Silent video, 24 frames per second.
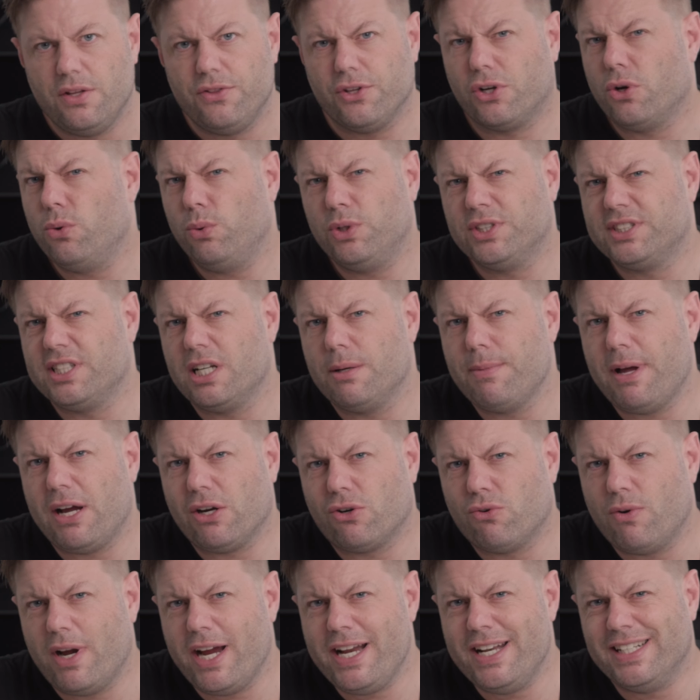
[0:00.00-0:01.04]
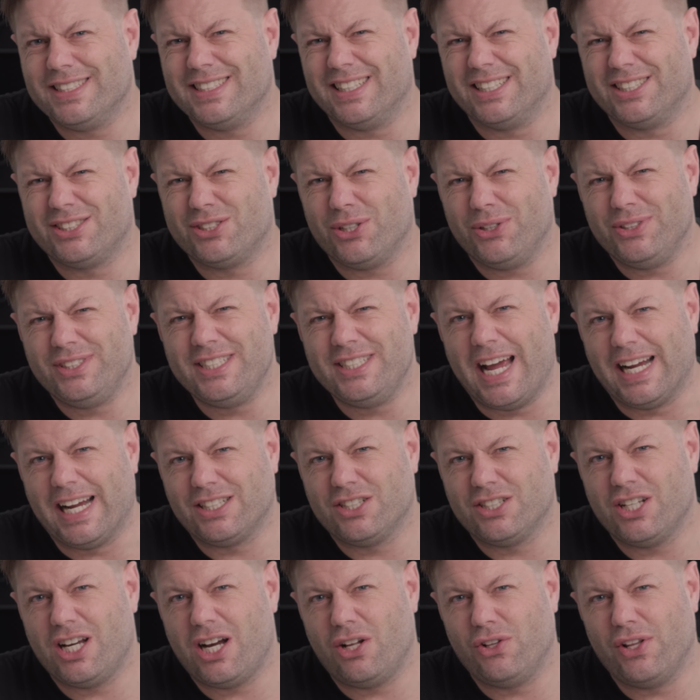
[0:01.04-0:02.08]
The coolest thing about grain is that it's so
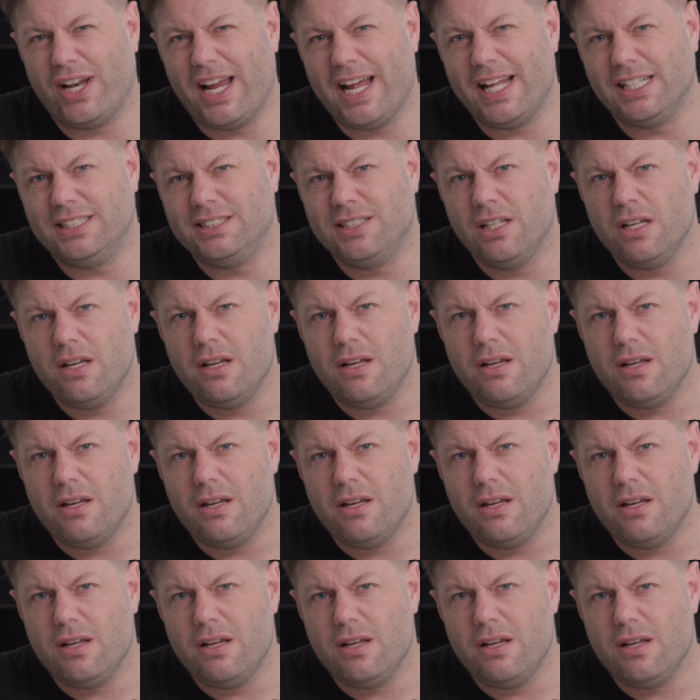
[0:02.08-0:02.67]
tactile, it adds